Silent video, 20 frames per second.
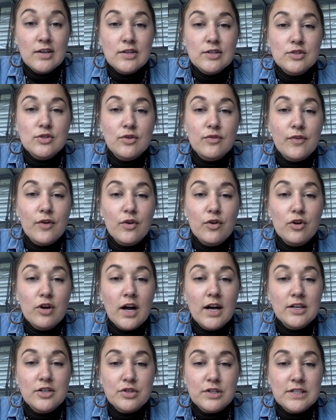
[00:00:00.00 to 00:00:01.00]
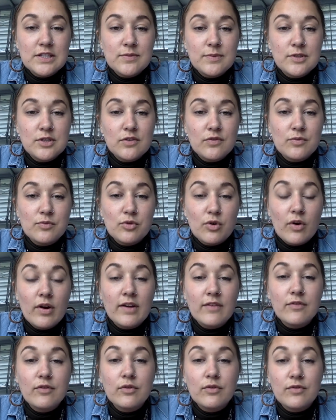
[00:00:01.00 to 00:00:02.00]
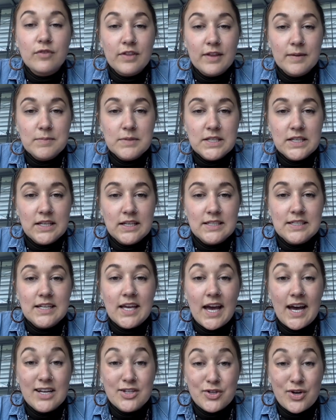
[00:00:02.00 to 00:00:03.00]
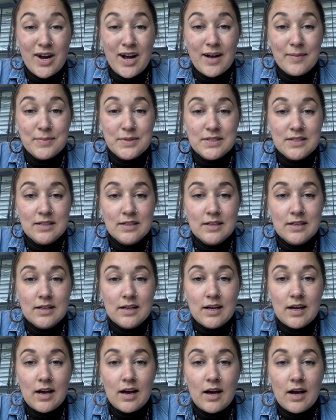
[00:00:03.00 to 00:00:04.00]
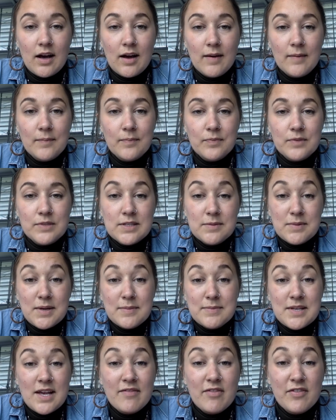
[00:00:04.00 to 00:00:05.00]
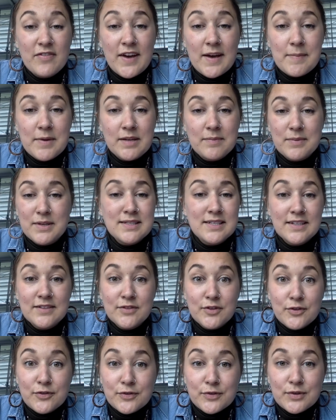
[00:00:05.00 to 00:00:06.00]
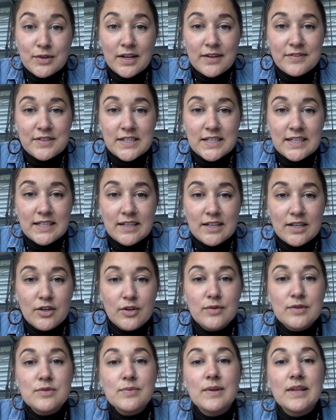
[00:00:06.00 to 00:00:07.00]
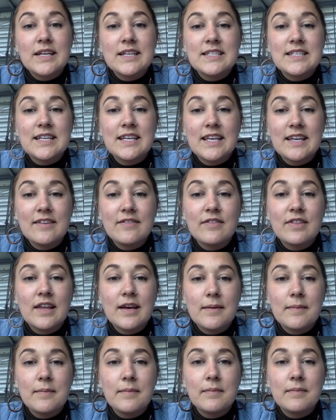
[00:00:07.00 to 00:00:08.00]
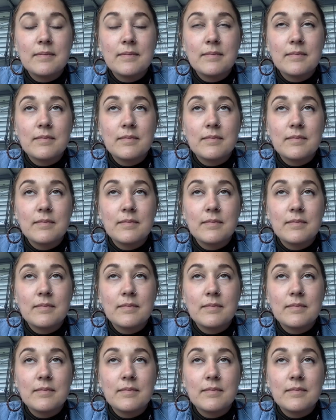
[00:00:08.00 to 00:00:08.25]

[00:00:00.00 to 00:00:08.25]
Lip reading: So if a whole country switches from growing food for them to eat to cash crops, sometimes they have a famine because they have no food left to eat and no one's willing to give them